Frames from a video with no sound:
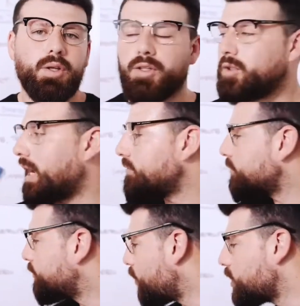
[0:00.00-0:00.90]
You haven't
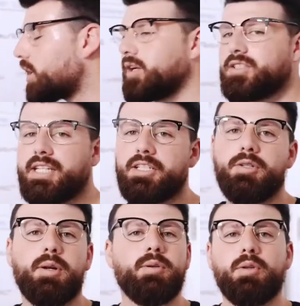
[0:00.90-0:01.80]
forecasted, you
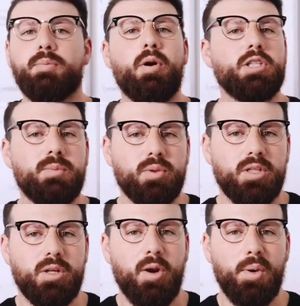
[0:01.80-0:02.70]
don't know the possible
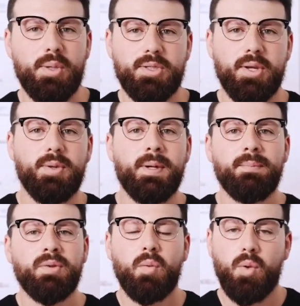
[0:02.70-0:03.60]
scenarios. So
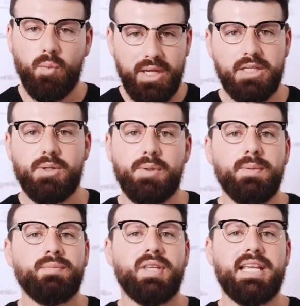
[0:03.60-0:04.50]
what we do
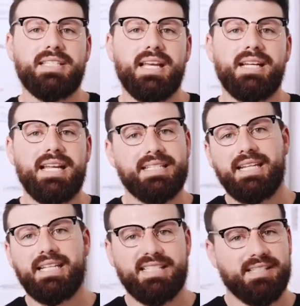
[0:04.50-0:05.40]
is that, let's say
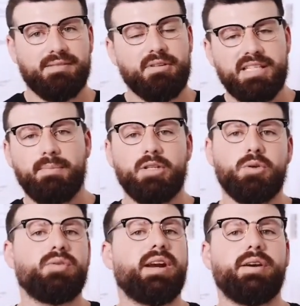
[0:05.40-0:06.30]
there's a similar
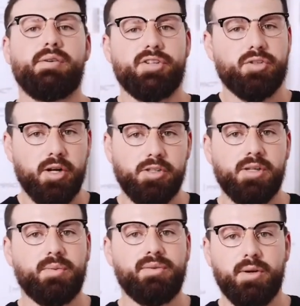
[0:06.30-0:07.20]
sort of area of structure,
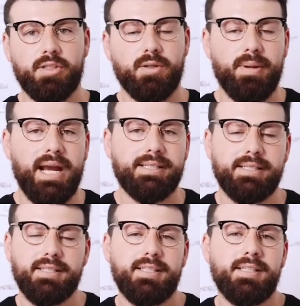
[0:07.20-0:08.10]
we focus on
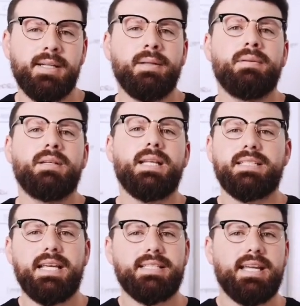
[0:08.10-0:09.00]
patterns. Let's
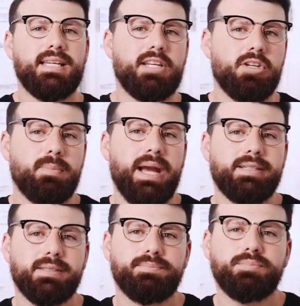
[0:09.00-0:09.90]
say it's at an edge of the
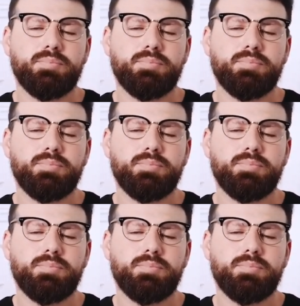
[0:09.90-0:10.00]
pattern.